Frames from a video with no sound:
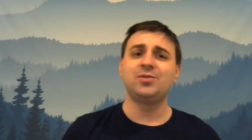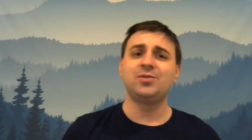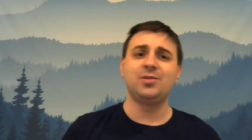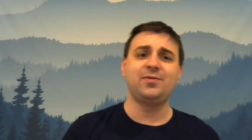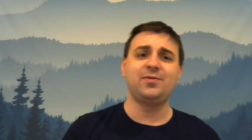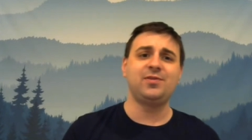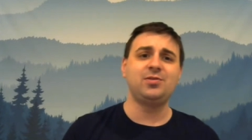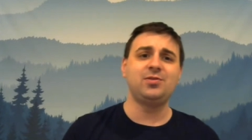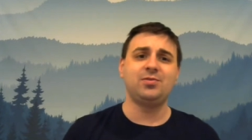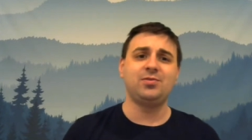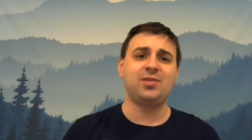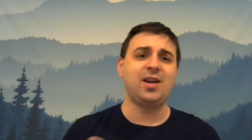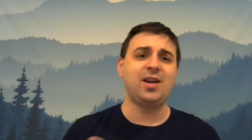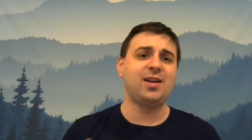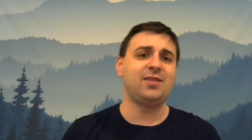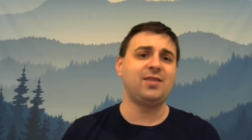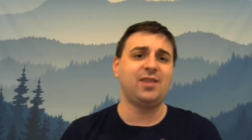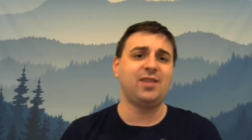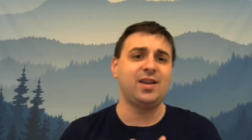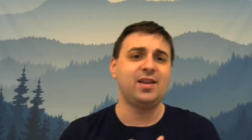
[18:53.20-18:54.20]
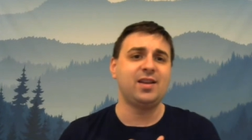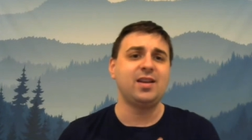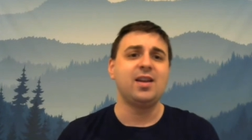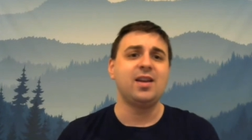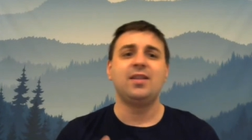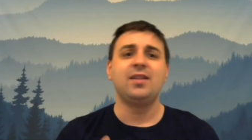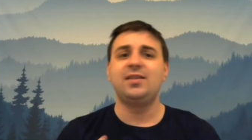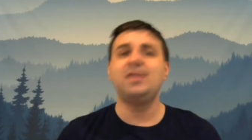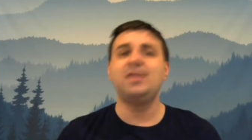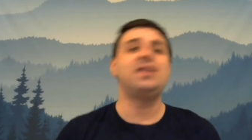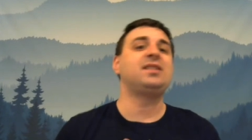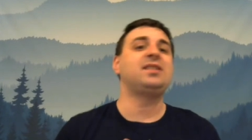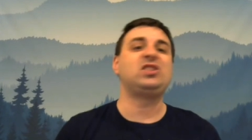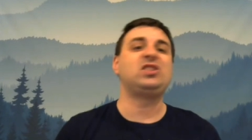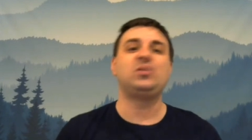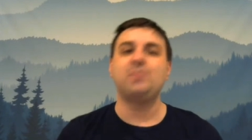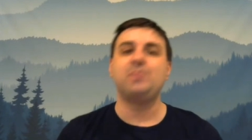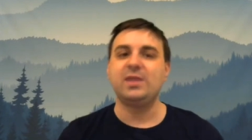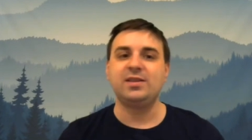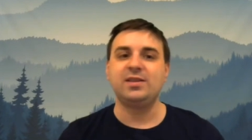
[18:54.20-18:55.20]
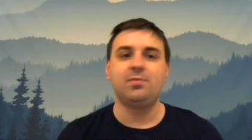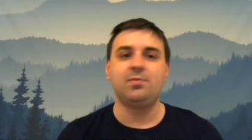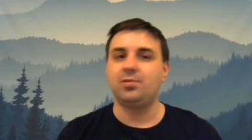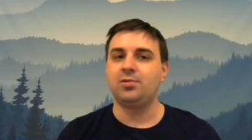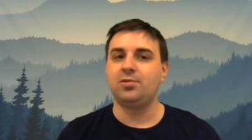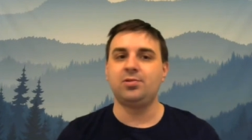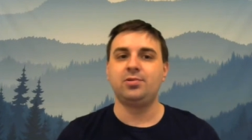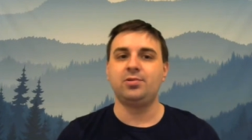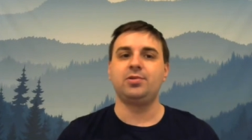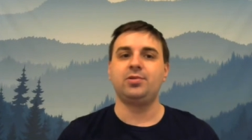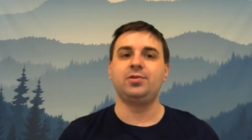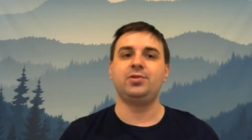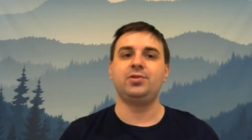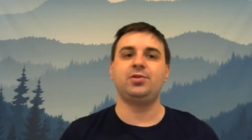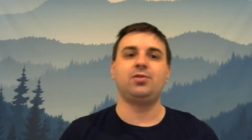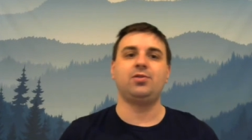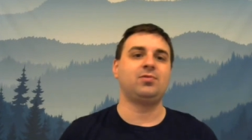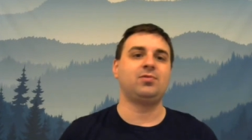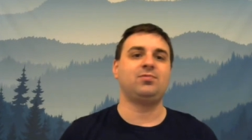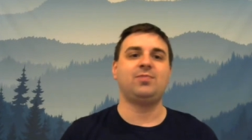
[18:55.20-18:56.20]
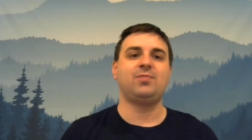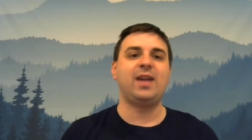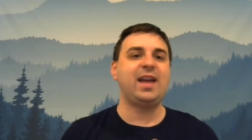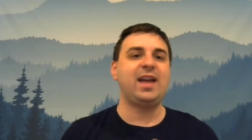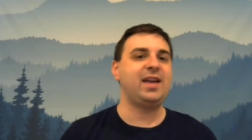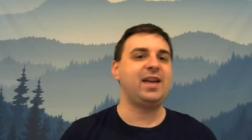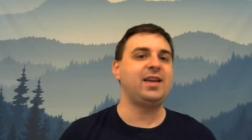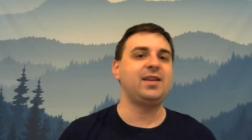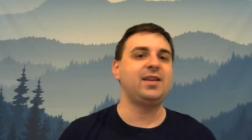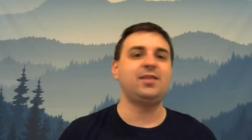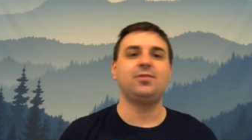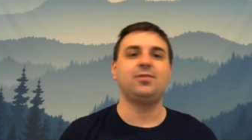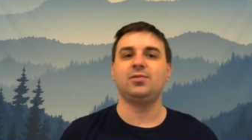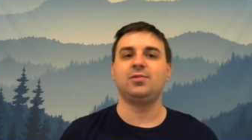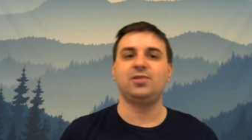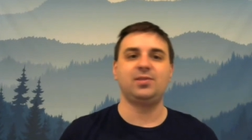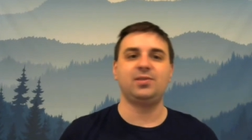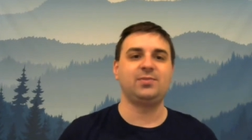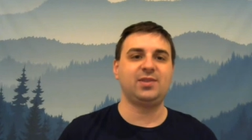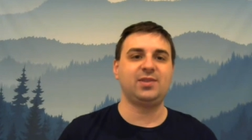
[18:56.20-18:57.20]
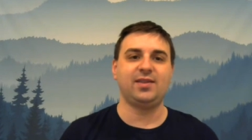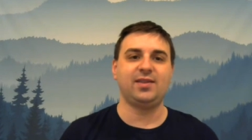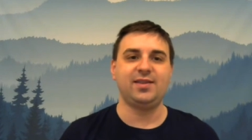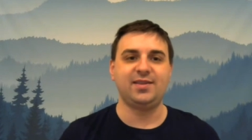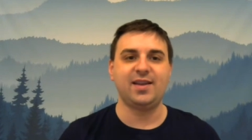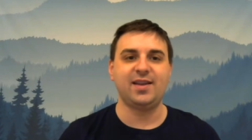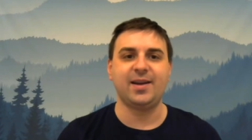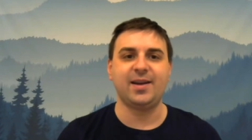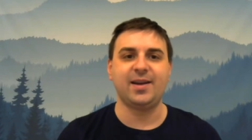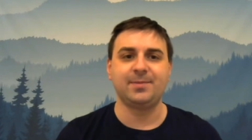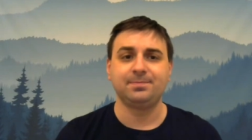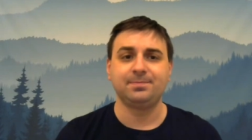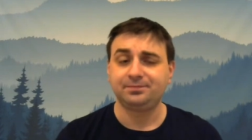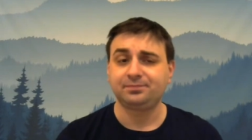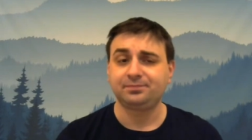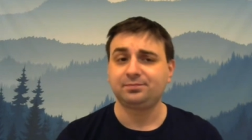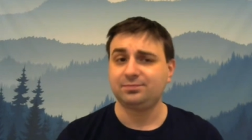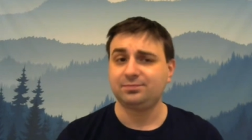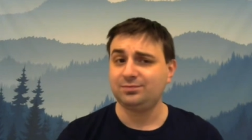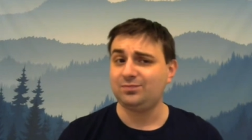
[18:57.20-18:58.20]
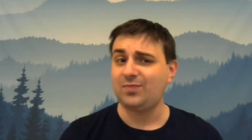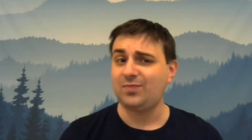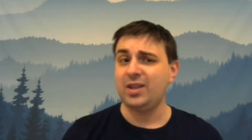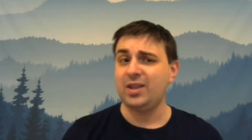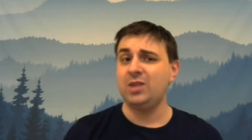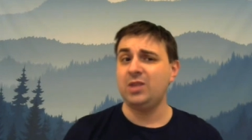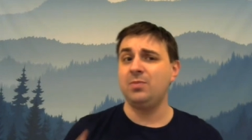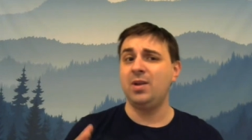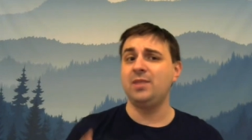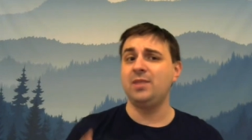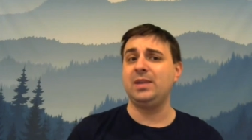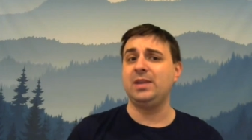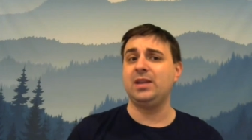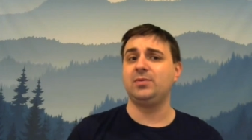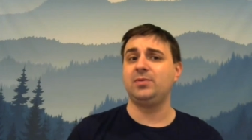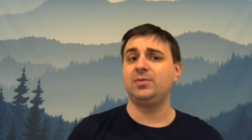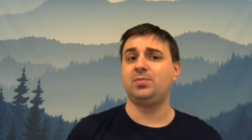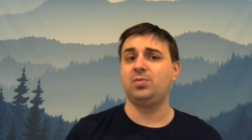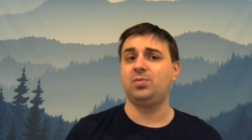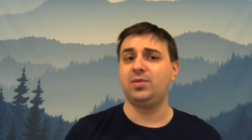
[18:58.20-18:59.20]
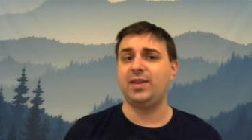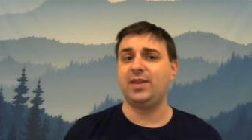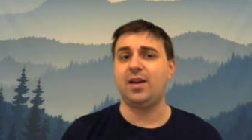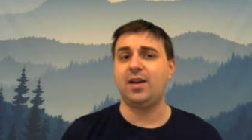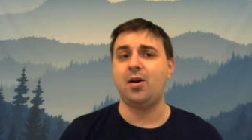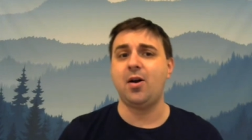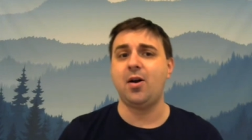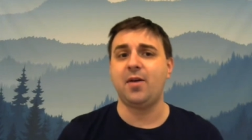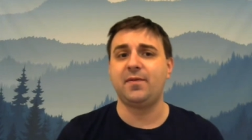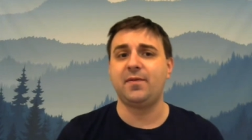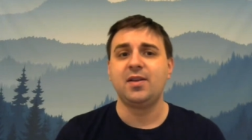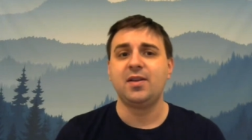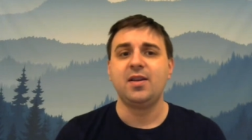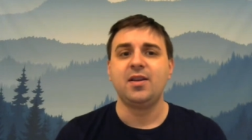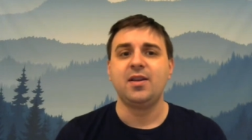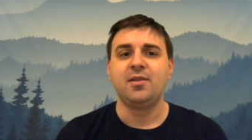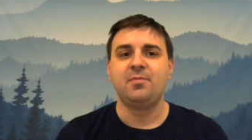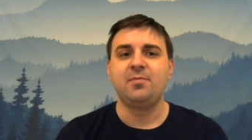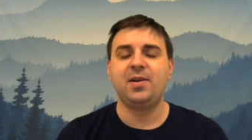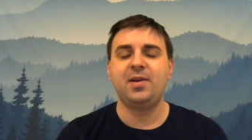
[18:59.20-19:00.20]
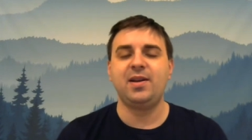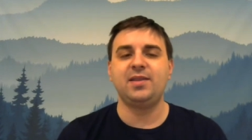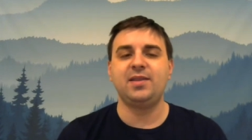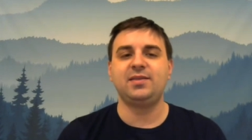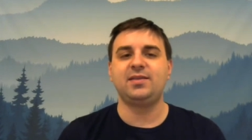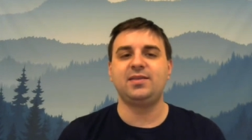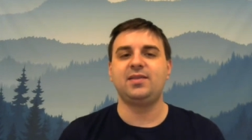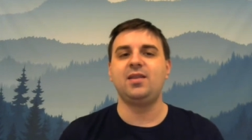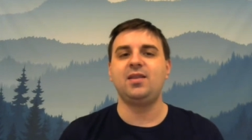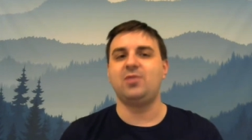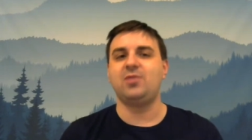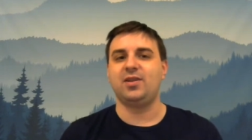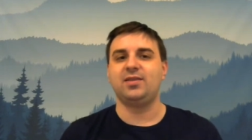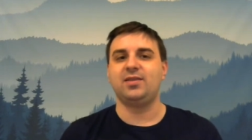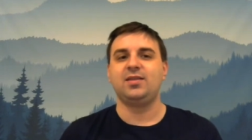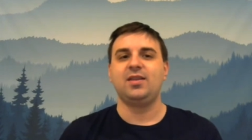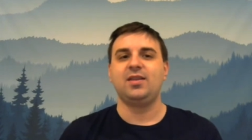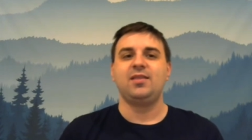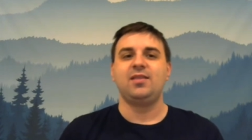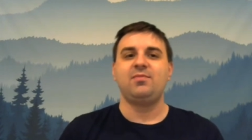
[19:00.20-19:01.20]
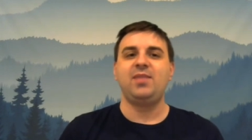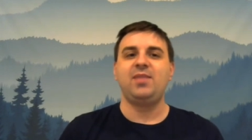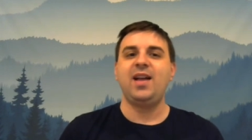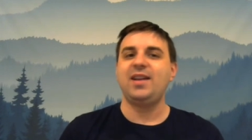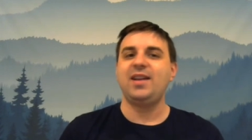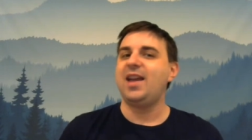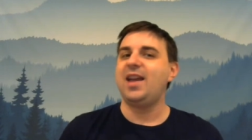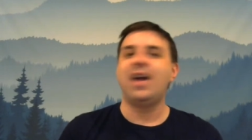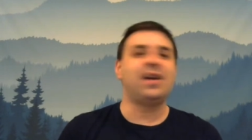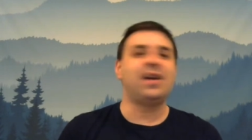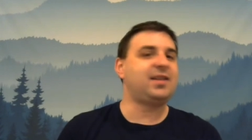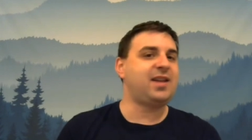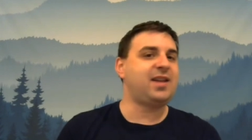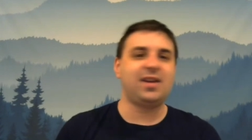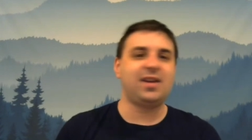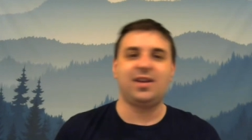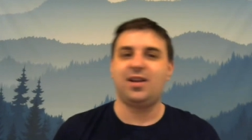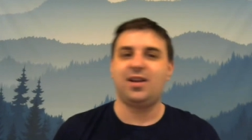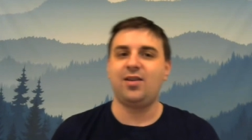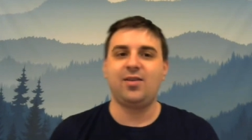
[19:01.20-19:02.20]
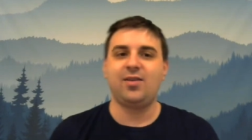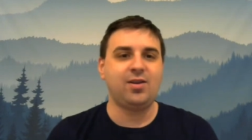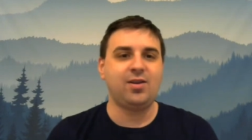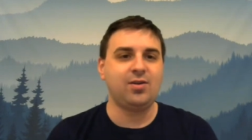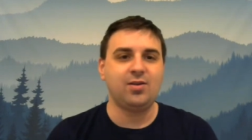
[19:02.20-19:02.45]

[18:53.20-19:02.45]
So if you do kind of like The Expendables or Red or something like that, you might be able to pull that off. But come on, Black Cat can't carry